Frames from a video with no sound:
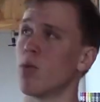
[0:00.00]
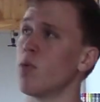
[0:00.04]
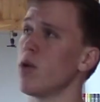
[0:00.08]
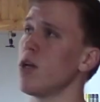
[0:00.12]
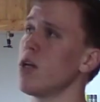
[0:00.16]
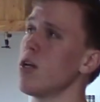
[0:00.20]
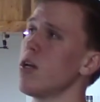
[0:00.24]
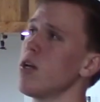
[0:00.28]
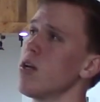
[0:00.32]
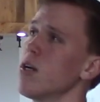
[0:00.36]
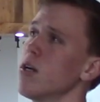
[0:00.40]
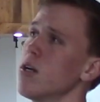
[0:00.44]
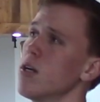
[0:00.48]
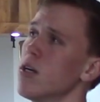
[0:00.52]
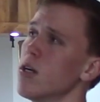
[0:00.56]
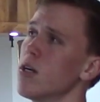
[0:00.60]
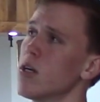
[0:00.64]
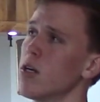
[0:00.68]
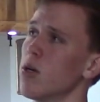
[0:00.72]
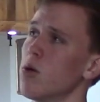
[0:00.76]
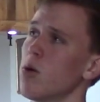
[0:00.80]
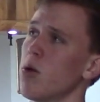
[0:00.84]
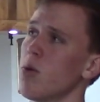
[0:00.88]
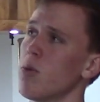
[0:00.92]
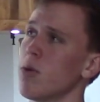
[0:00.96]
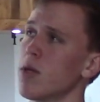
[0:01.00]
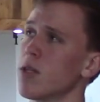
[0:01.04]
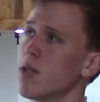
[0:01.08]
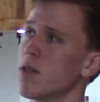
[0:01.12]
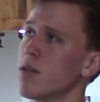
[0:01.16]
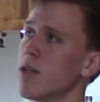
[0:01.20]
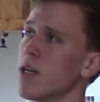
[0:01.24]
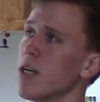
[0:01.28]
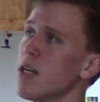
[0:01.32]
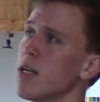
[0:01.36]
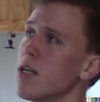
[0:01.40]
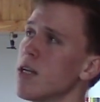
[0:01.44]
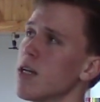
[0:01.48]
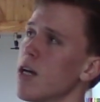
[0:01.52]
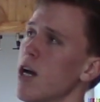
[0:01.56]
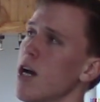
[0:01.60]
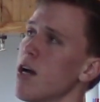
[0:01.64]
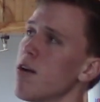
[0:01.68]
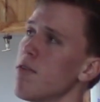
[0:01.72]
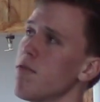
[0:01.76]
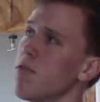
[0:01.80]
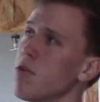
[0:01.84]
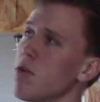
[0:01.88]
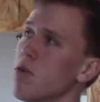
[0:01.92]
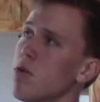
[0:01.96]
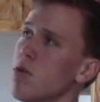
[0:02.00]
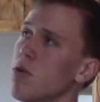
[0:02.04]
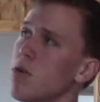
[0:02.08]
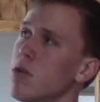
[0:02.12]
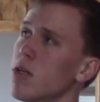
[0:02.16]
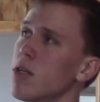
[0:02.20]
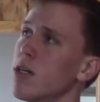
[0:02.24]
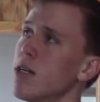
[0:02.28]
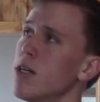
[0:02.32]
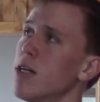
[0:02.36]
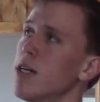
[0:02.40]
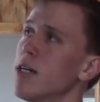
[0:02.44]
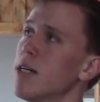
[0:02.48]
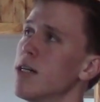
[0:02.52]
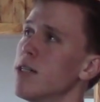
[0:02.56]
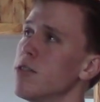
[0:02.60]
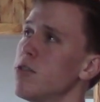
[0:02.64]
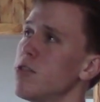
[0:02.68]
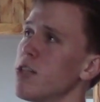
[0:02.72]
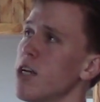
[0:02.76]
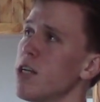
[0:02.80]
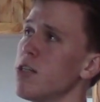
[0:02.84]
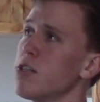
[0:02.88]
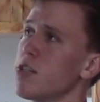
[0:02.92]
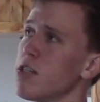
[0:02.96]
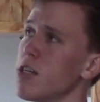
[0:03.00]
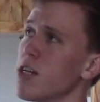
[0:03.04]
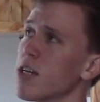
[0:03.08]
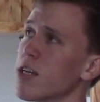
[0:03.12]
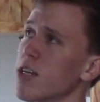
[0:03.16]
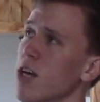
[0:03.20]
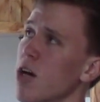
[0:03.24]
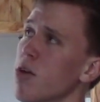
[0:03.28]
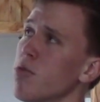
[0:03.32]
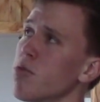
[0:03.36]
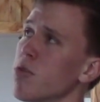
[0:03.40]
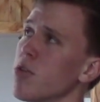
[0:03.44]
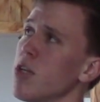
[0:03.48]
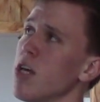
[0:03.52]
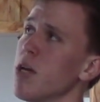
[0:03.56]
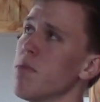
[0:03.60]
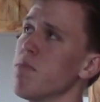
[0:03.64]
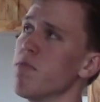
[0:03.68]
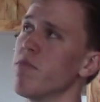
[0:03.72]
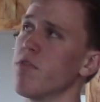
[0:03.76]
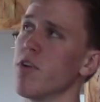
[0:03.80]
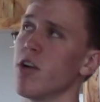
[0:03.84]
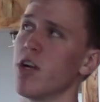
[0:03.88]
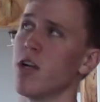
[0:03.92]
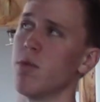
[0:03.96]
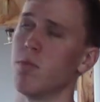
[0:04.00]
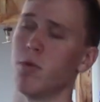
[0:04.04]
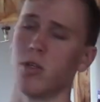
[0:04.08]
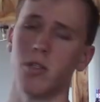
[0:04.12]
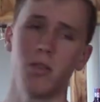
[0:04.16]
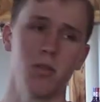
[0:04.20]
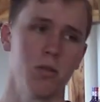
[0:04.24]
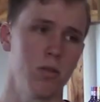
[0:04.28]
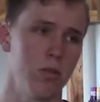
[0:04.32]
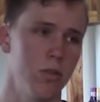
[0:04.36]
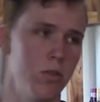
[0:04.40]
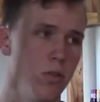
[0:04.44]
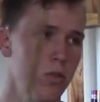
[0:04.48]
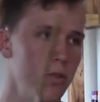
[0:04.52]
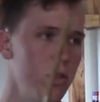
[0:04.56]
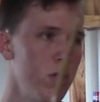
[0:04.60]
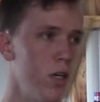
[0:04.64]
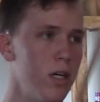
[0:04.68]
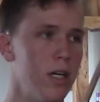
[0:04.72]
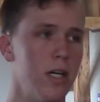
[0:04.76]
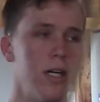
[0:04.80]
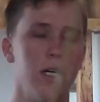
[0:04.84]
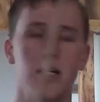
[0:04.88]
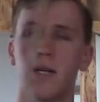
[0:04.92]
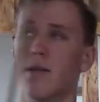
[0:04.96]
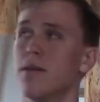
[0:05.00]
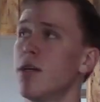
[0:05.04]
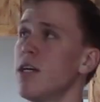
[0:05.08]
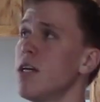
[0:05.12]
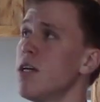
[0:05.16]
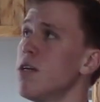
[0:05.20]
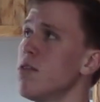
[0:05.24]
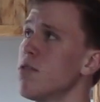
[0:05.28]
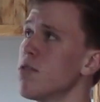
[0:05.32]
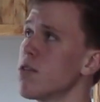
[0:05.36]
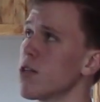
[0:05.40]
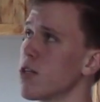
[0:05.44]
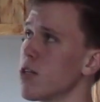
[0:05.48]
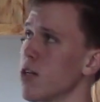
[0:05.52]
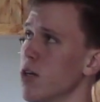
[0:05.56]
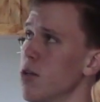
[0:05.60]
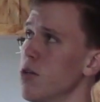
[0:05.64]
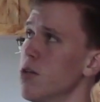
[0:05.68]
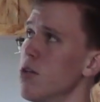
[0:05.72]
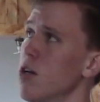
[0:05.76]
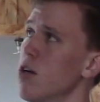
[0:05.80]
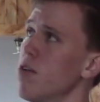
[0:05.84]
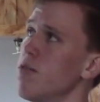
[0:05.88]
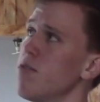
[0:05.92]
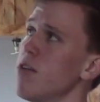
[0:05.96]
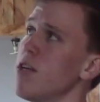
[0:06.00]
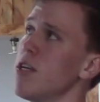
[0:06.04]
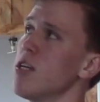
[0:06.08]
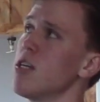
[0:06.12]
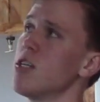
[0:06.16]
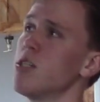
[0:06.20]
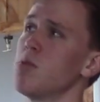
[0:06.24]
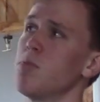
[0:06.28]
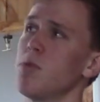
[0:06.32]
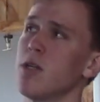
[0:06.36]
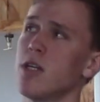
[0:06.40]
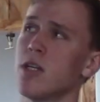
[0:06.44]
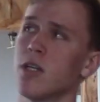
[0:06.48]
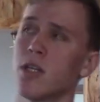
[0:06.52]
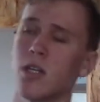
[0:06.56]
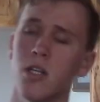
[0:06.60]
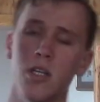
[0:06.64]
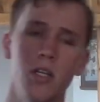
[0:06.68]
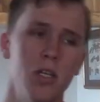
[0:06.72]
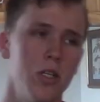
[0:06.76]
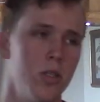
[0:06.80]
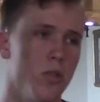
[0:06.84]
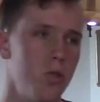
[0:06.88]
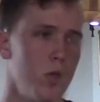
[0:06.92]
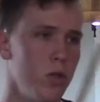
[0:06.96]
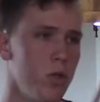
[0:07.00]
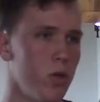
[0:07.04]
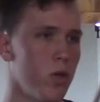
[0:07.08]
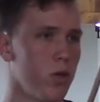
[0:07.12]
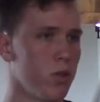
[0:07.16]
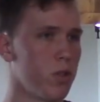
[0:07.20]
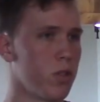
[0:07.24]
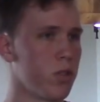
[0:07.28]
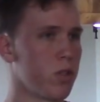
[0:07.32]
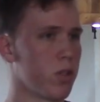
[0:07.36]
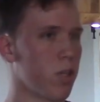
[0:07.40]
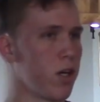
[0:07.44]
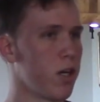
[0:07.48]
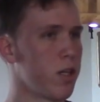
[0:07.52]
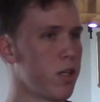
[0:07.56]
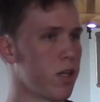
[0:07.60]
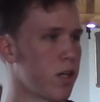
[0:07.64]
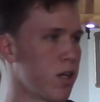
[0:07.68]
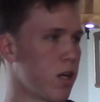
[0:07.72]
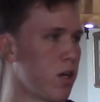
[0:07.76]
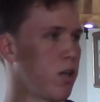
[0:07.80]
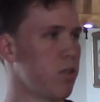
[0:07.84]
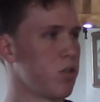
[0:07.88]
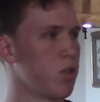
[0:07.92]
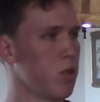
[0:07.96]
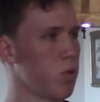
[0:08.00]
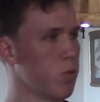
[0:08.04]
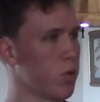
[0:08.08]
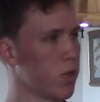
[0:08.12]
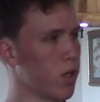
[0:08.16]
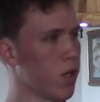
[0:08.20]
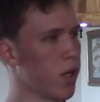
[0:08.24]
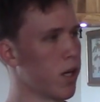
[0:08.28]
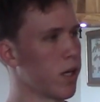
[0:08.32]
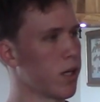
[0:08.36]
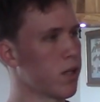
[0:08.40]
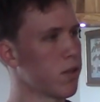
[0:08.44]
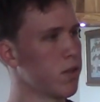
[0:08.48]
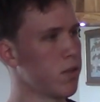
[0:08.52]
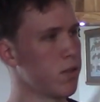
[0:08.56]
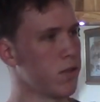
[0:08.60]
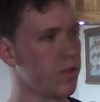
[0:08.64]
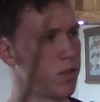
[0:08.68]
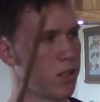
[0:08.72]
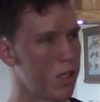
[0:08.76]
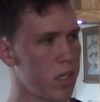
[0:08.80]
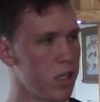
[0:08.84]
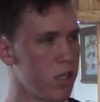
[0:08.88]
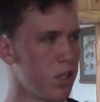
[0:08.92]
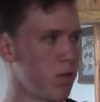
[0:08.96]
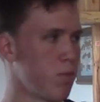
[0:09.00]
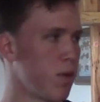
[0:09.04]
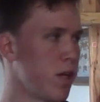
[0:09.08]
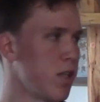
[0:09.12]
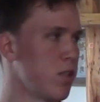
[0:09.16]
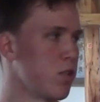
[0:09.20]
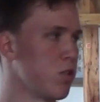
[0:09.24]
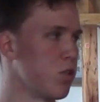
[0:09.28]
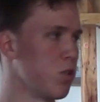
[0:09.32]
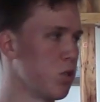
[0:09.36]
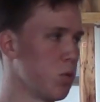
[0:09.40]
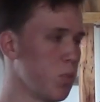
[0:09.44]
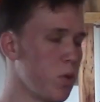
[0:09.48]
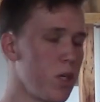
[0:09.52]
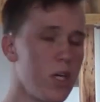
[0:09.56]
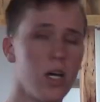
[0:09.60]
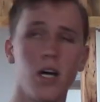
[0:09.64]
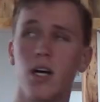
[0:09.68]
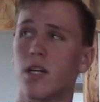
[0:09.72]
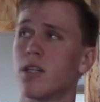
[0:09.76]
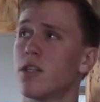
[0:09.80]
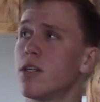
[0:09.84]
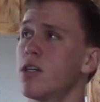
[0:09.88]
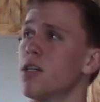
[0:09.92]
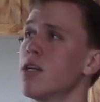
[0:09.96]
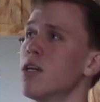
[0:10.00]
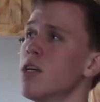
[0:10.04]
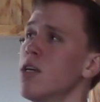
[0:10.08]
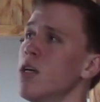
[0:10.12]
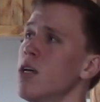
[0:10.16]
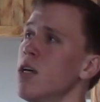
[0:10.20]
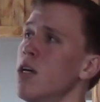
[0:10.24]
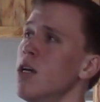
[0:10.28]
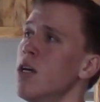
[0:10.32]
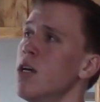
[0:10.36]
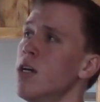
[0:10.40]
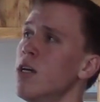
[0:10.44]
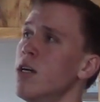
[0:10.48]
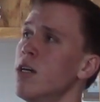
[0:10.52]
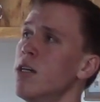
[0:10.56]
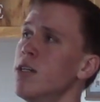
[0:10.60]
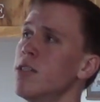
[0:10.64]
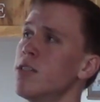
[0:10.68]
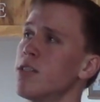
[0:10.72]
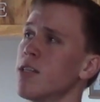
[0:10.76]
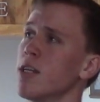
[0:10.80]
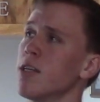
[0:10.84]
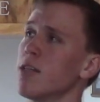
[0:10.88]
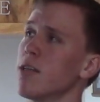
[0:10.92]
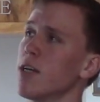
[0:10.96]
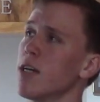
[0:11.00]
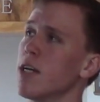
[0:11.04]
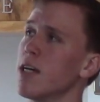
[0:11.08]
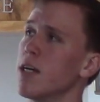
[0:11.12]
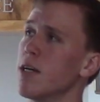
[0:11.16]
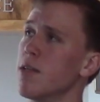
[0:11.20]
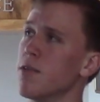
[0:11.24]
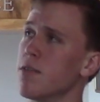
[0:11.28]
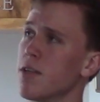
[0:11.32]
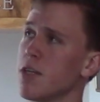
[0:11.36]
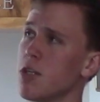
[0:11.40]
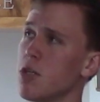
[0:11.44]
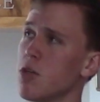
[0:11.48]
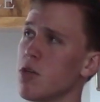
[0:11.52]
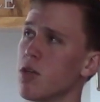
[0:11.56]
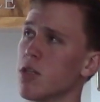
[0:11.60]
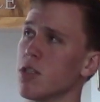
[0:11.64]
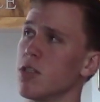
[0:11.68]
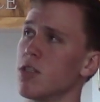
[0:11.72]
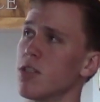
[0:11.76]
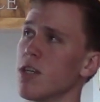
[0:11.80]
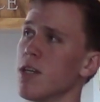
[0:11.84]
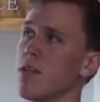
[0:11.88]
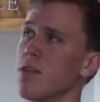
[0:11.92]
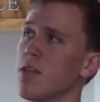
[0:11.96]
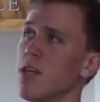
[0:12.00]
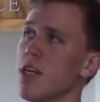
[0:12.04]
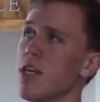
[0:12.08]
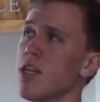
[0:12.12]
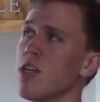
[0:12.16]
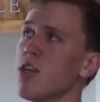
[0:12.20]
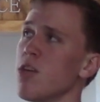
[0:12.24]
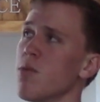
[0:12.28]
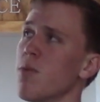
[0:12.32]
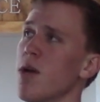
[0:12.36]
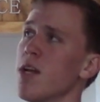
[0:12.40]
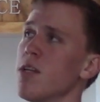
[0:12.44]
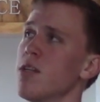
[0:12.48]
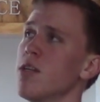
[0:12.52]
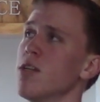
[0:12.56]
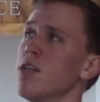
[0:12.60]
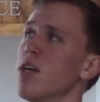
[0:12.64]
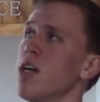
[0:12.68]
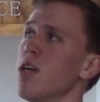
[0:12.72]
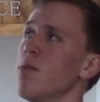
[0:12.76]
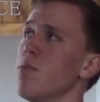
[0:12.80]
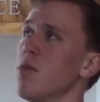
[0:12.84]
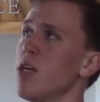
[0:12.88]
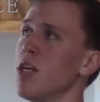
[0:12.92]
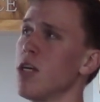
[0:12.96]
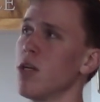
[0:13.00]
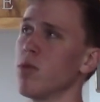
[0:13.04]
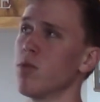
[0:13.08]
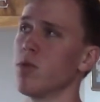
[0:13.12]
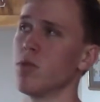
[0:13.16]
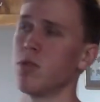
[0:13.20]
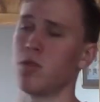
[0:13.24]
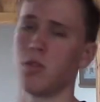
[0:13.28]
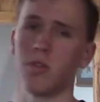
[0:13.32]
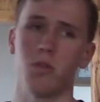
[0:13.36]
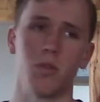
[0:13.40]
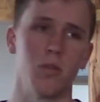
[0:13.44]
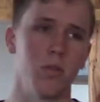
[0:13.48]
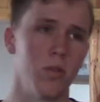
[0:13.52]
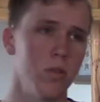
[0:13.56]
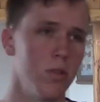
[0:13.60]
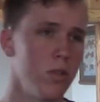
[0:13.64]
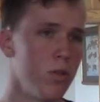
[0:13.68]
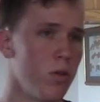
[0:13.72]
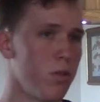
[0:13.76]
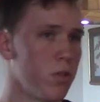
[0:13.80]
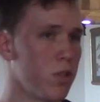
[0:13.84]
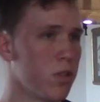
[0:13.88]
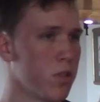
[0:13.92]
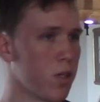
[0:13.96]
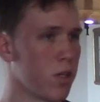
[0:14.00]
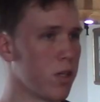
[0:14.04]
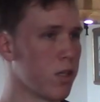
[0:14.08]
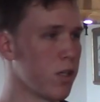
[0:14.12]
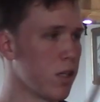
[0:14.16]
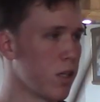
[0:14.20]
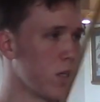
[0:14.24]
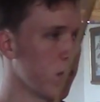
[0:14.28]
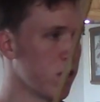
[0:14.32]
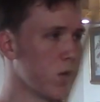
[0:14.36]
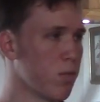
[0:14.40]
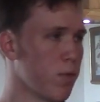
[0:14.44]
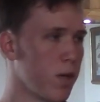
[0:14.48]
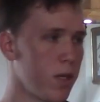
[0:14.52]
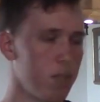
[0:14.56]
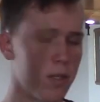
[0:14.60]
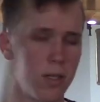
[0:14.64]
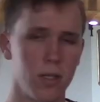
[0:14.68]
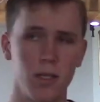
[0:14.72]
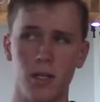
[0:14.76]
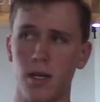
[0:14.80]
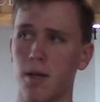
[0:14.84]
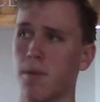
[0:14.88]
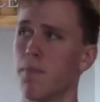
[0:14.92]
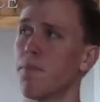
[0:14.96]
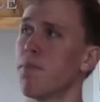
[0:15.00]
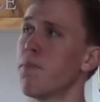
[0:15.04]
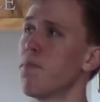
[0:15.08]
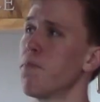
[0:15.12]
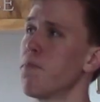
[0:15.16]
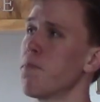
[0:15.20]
we would then have you change the account name variable in the code of the ESP to your desired account you would like the incubator to be under, and then you can set the incubator name equal to your desired incubator name.